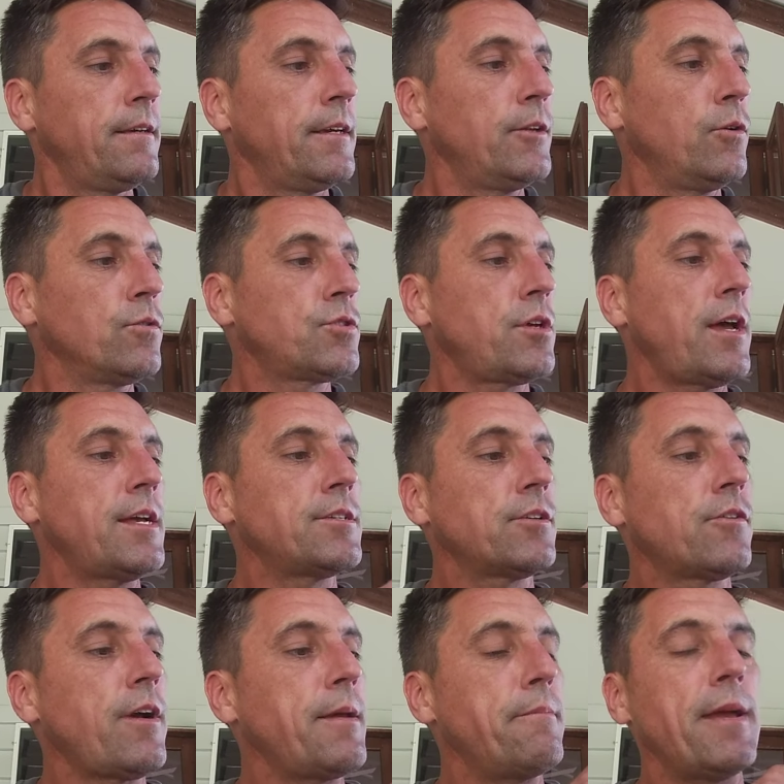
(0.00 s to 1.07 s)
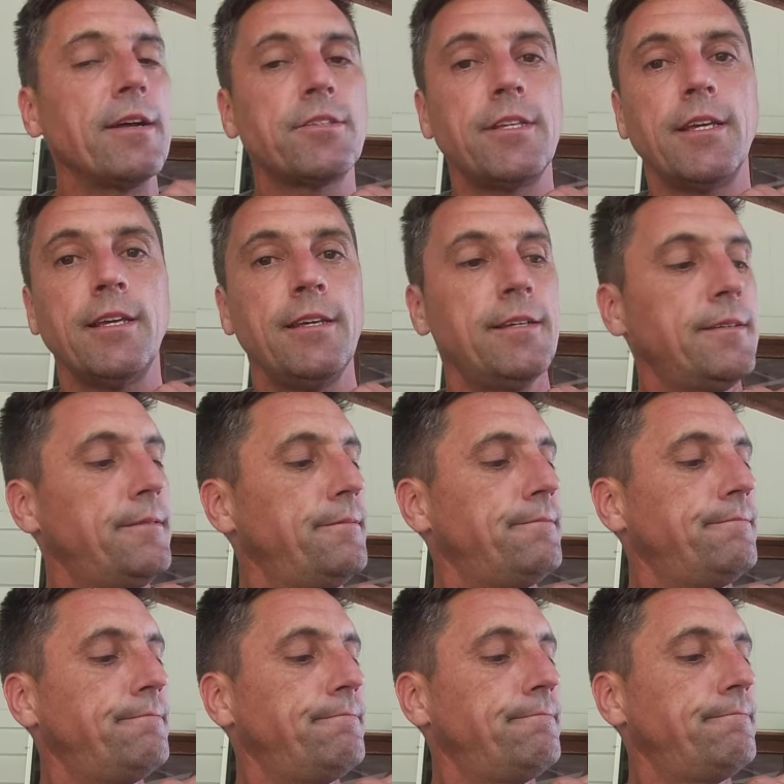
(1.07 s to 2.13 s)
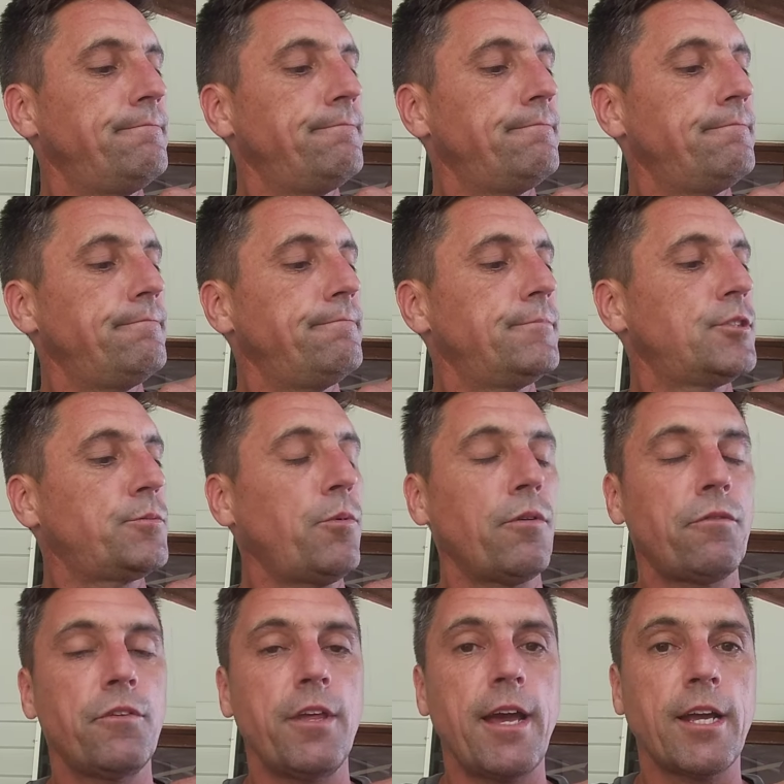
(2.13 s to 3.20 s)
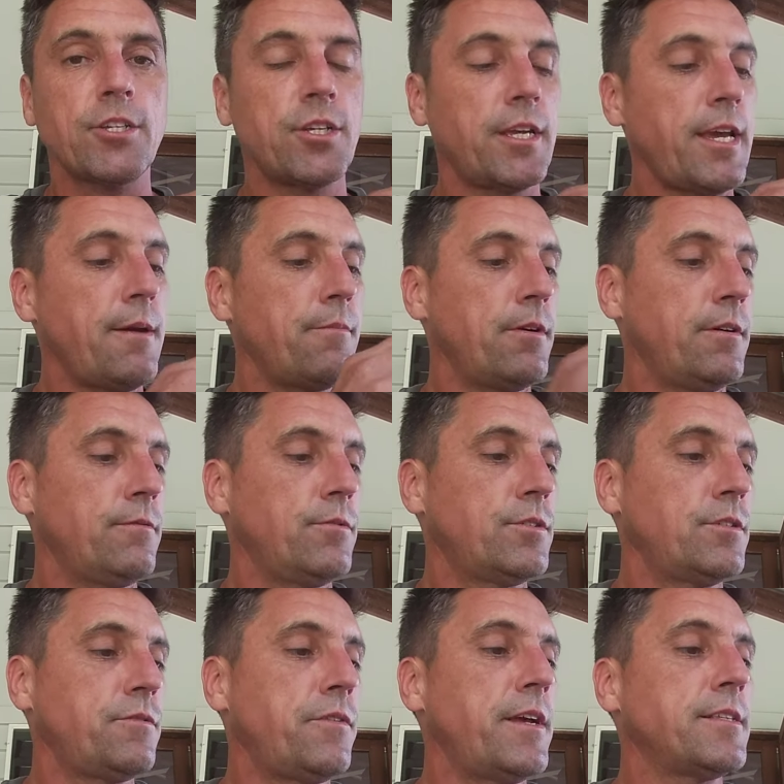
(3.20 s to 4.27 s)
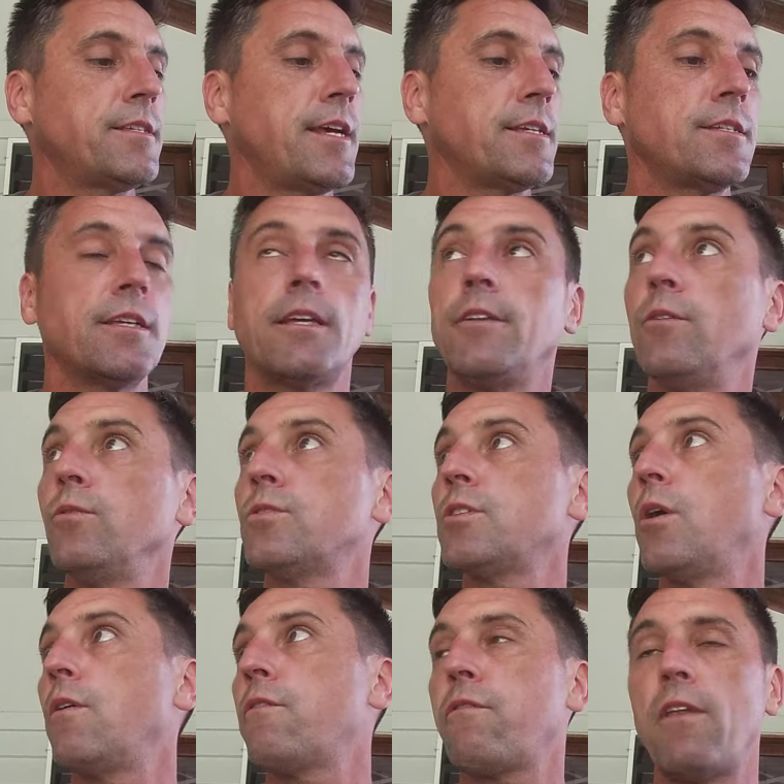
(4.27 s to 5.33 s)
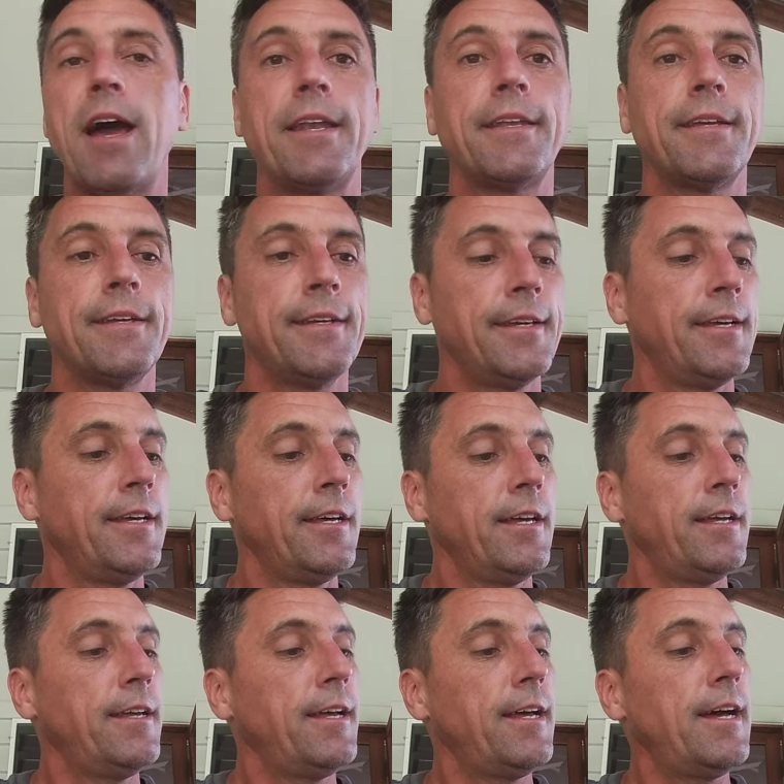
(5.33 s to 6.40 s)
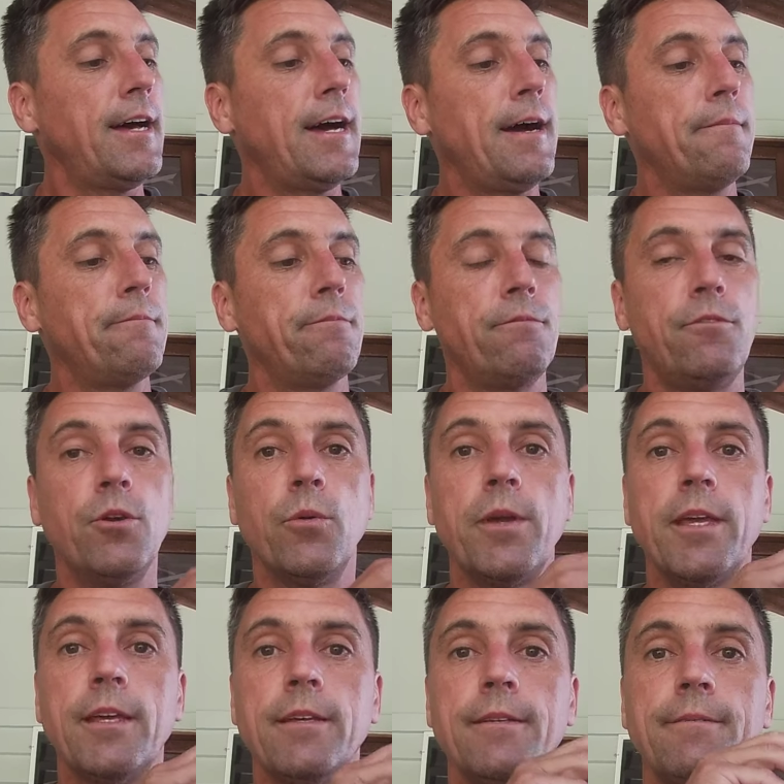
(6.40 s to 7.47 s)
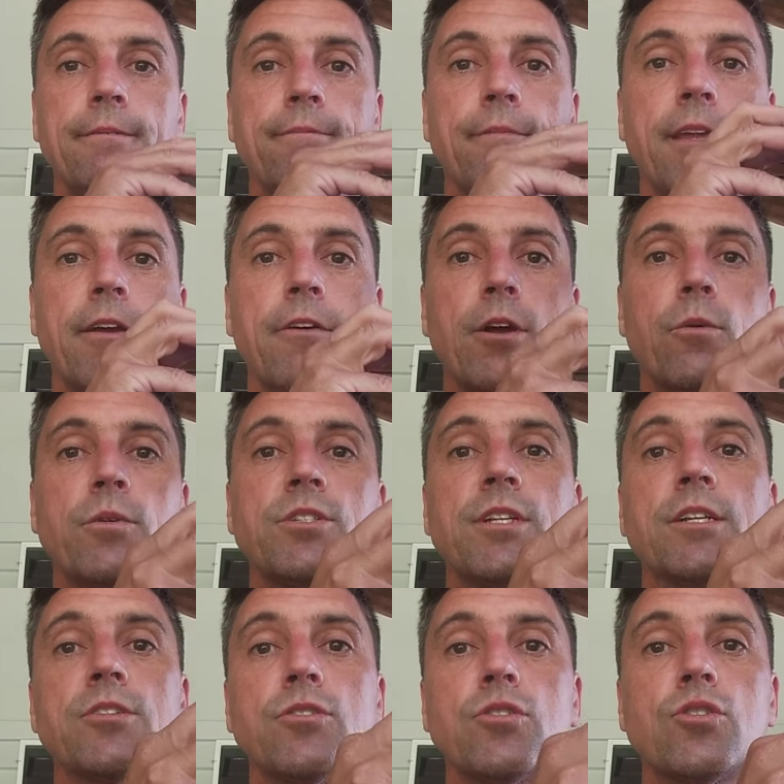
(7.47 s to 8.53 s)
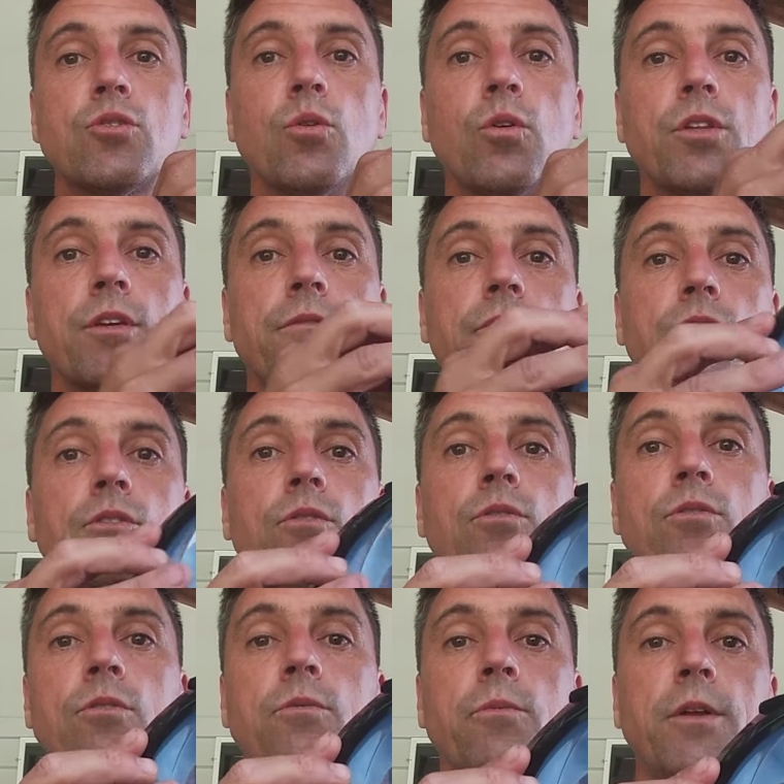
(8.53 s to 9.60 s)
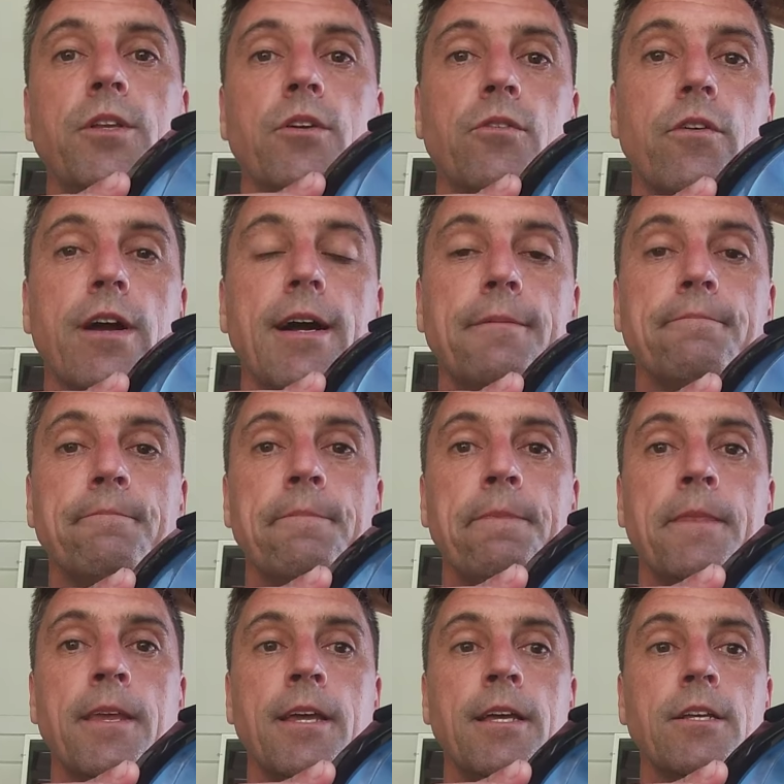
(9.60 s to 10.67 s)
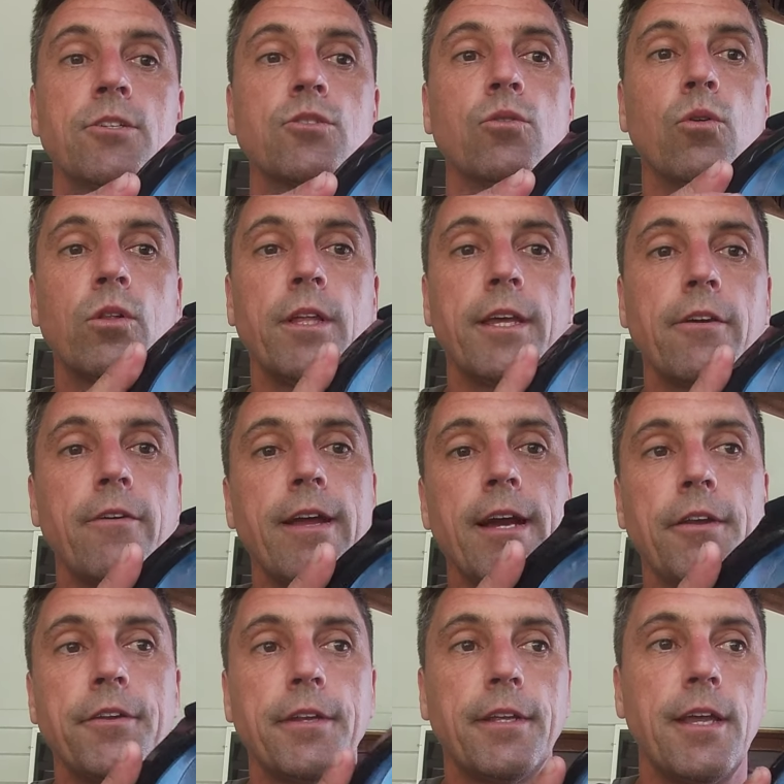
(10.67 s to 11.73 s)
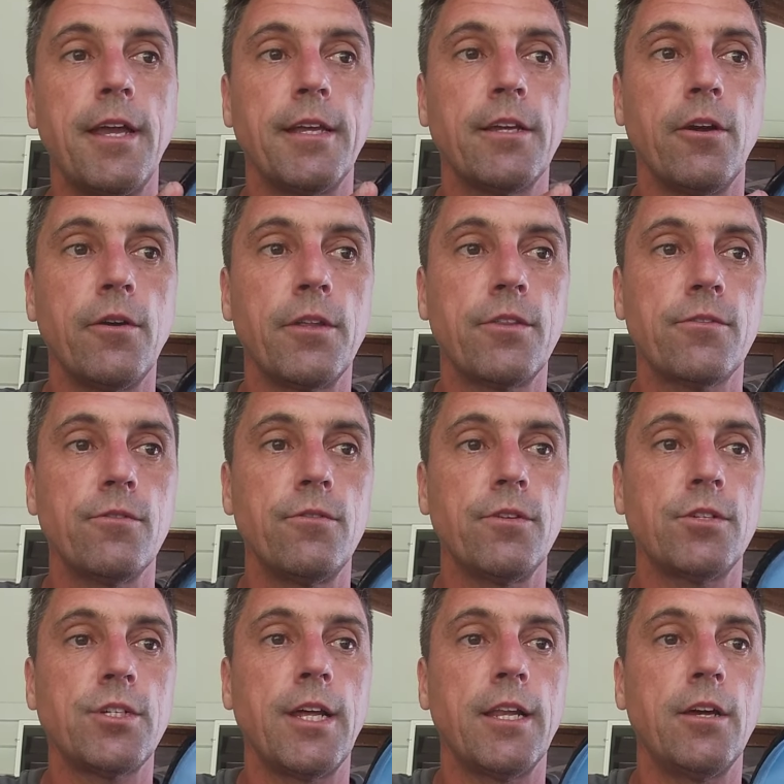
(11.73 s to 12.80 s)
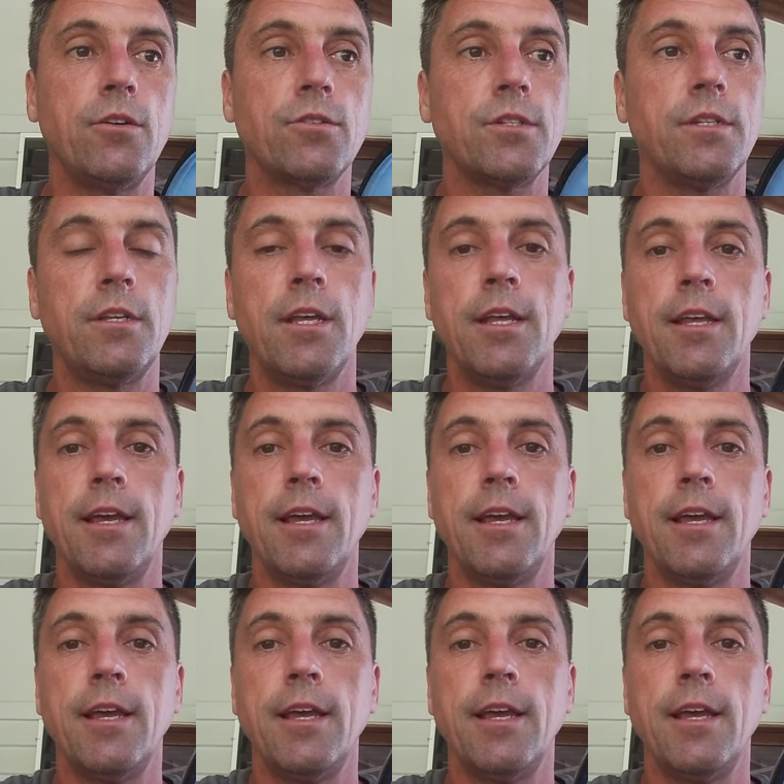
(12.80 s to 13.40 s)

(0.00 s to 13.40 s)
It also has a great mounting spot for your action camera, which is fantastic, and also a flat viewing area which doesn't distort your view when you're snorkeling around and going through the shallows and